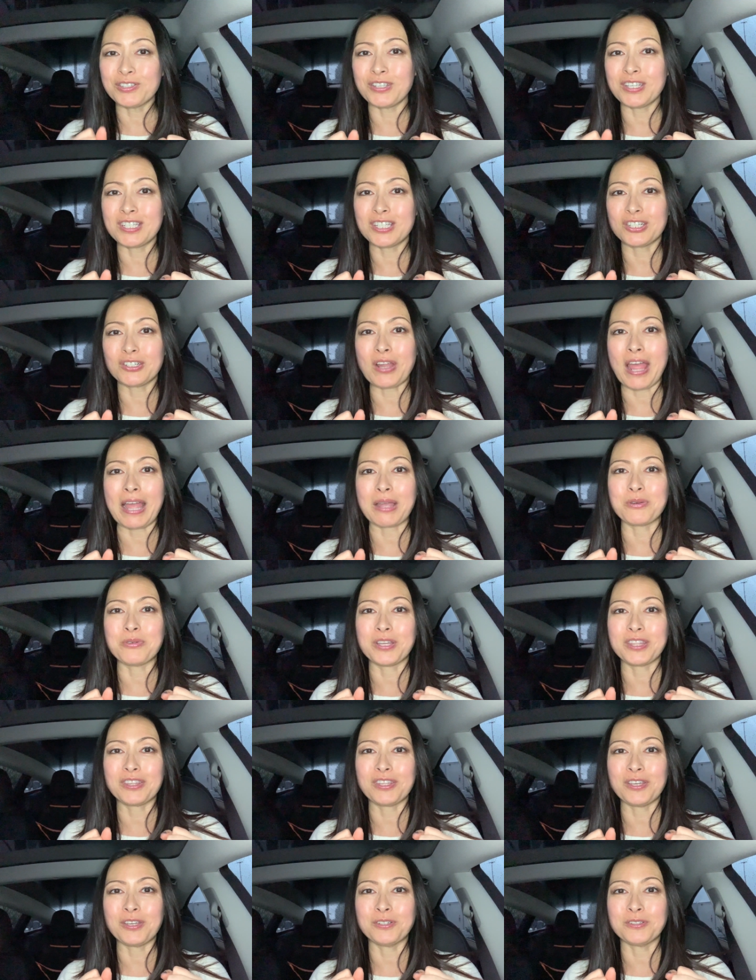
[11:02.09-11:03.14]
to interact
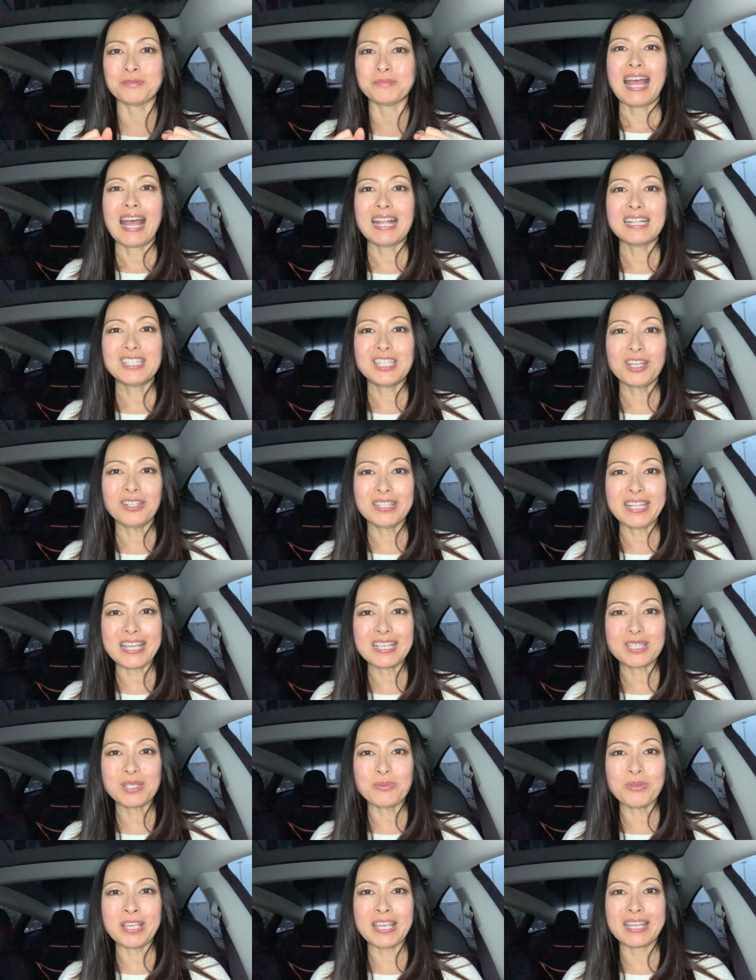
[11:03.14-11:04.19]
with you. Until
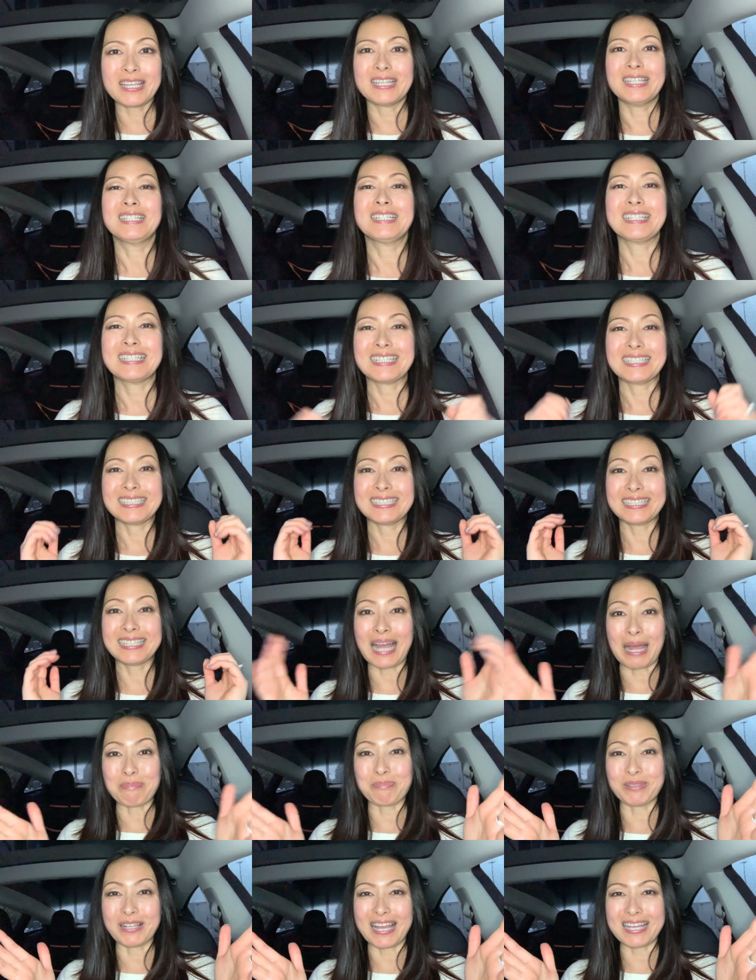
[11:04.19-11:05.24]
next week,
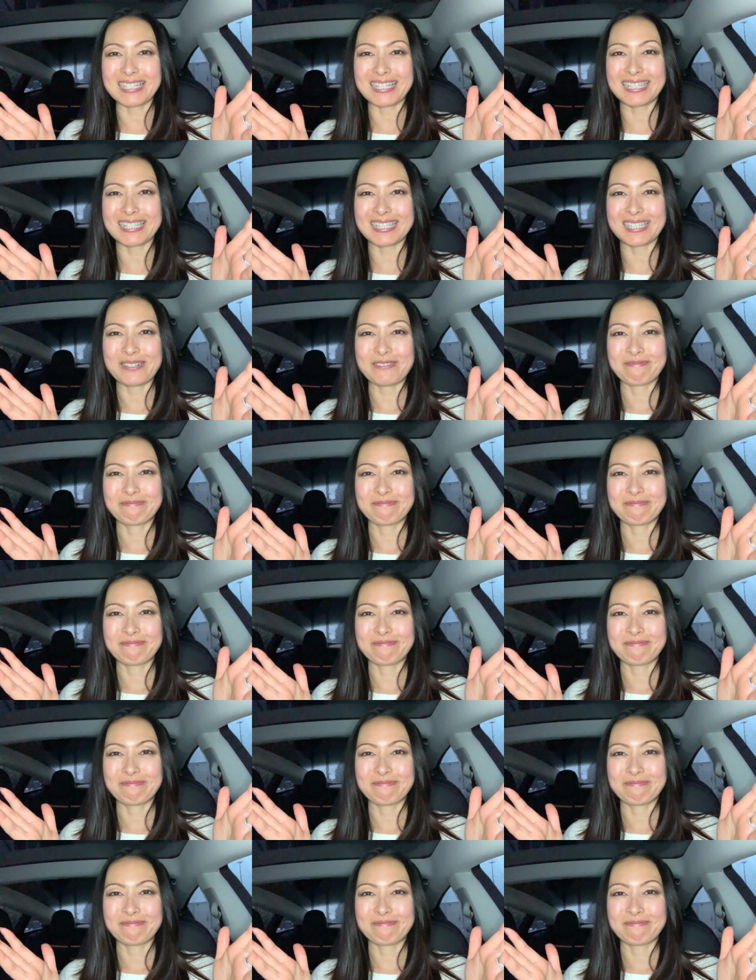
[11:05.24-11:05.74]
God bless.